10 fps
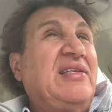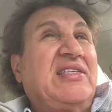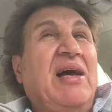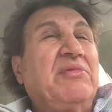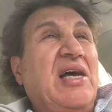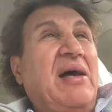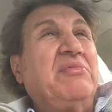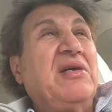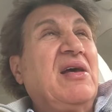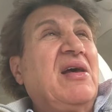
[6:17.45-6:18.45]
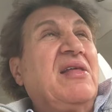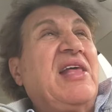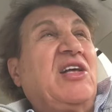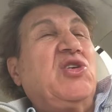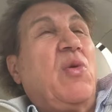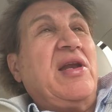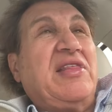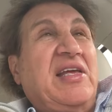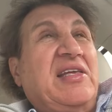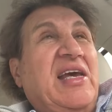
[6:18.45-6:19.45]
And sometimes they'll do
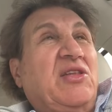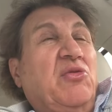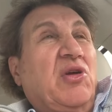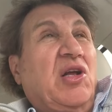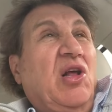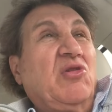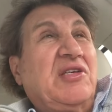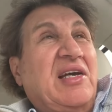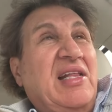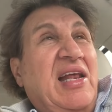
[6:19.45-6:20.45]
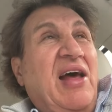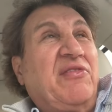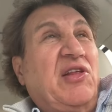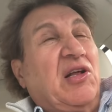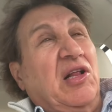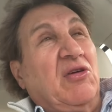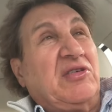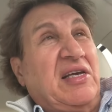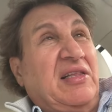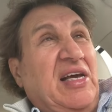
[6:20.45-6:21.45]
anything to get through the closing, and then after the
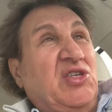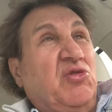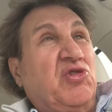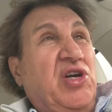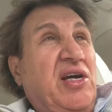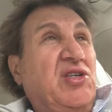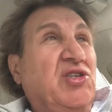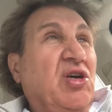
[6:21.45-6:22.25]
closing, things will change.